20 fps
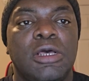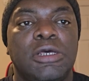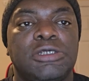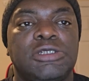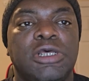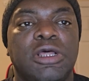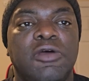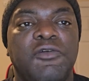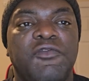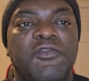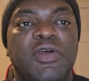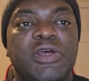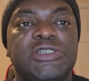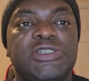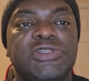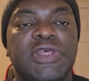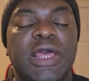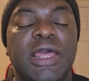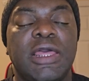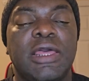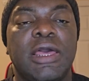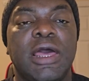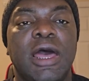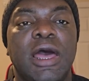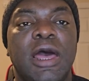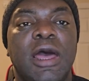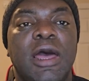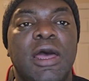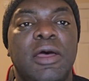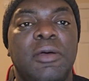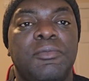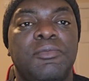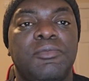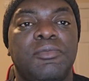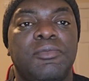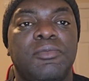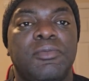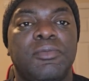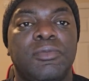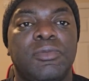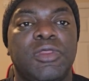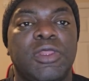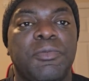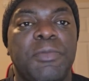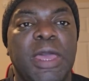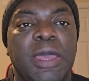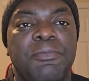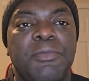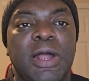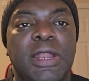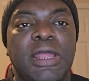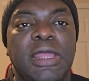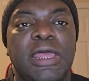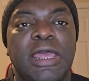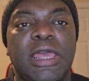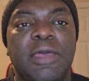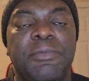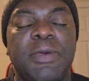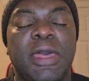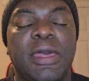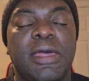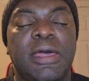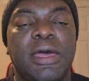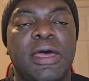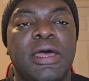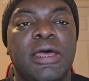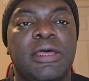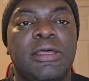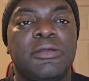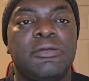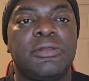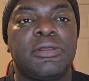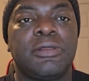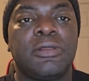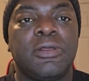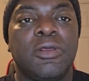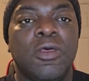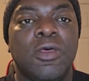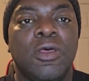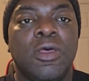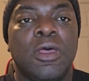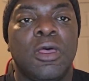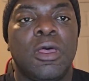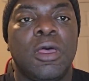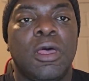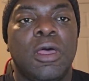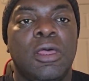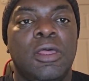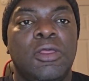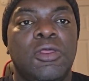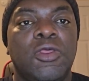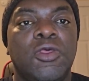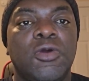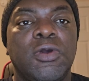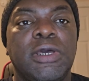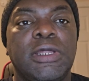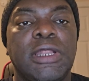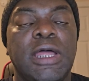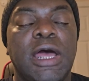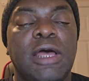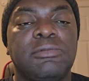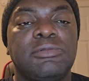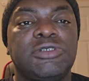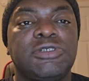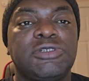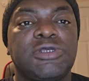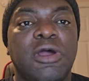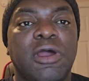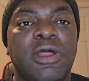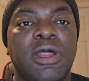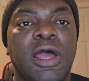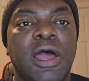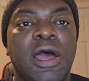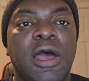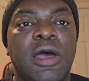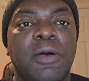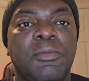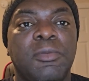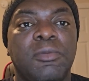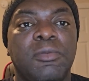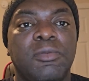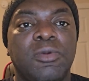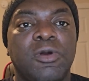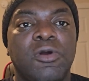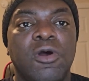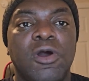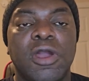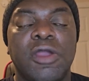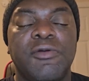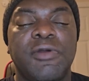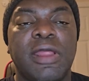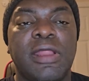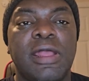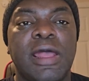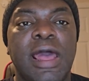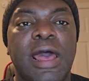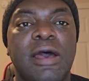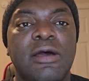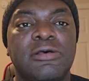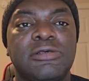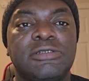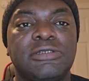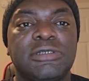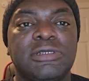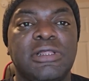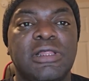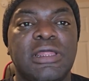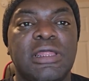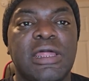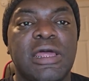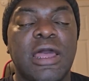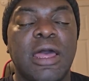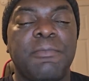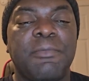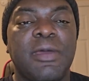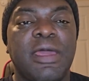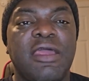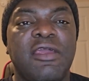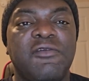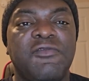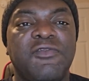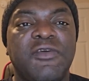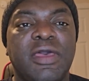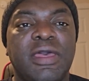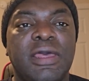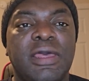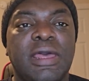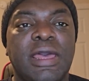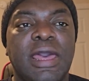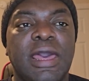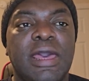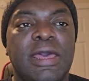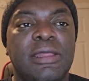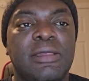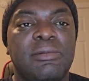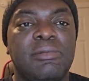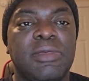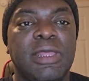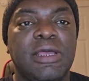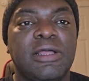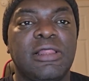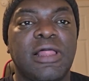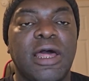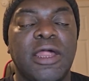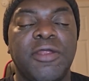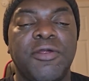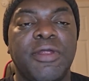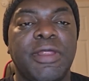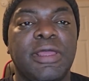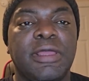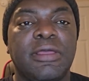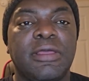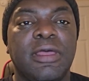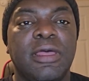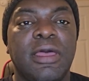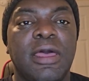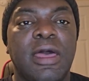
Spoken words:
So, the first thing to make money on eBay, you can start going around your house, cleaning up everything, and decluttering.